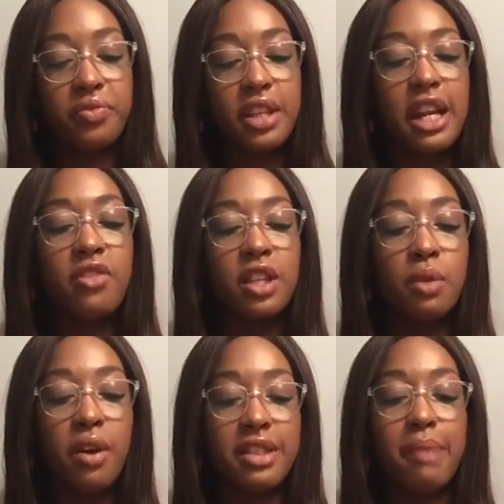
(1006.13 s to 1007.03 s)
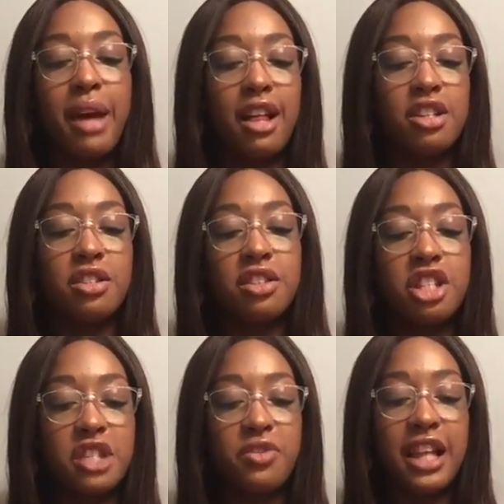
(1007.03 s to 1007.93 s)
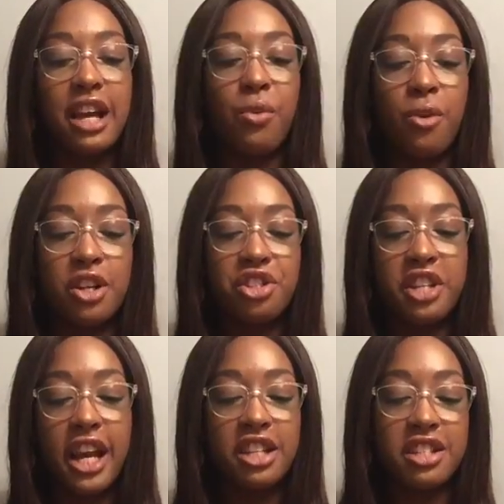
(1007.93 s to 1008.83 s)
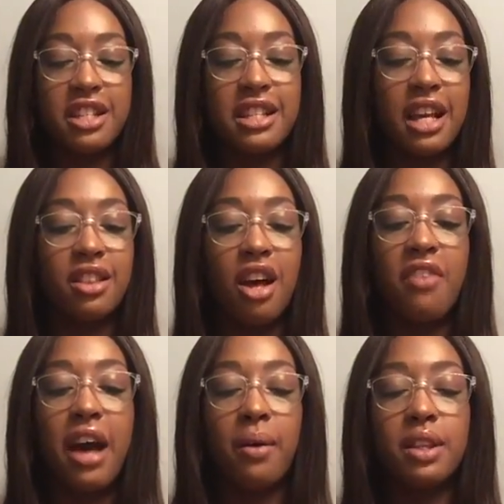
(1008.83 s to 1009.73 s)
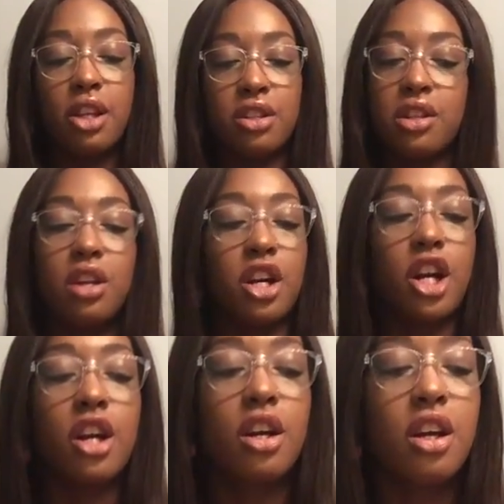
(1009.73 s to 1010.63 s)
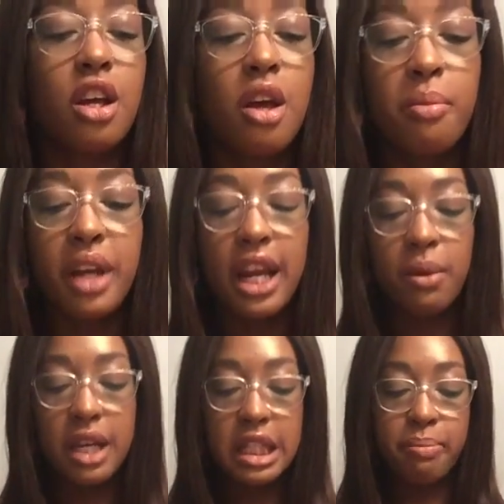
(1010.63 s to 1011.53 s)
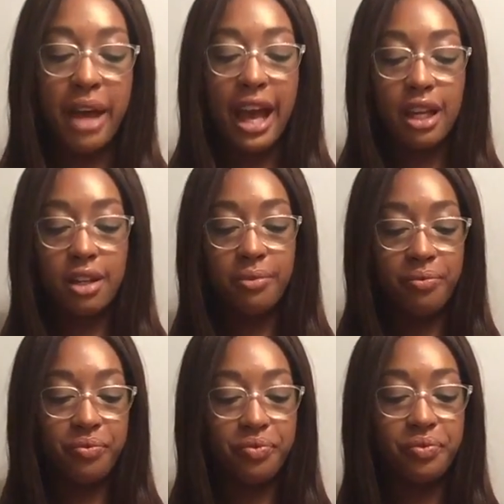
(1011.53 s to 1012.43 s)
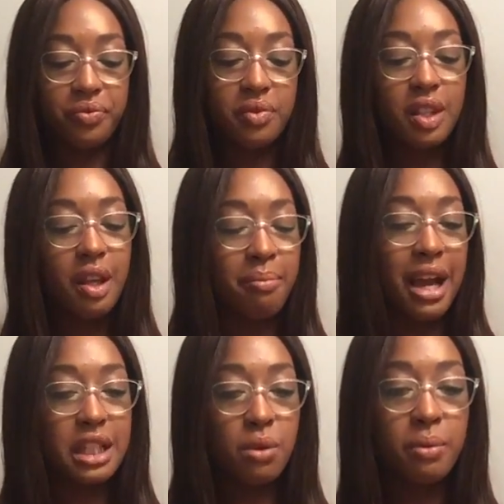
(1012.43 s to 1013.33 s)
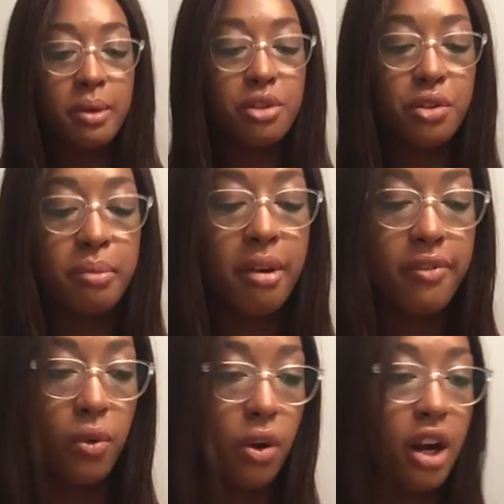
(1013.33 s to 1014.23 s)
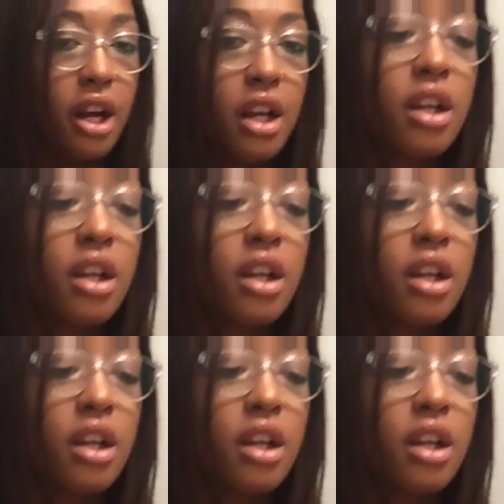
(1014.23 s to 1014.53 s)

And I really want that palette just for that orange shade, just because I love how it looks on her. Anyways, back to what we were doing before.